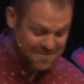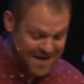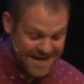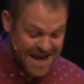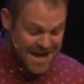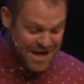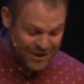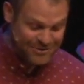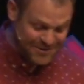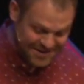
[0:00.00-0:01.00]
mean?
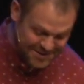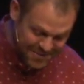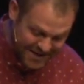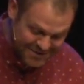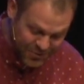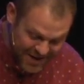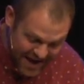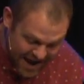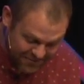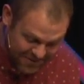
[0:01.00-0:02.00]
Here's what this means we have a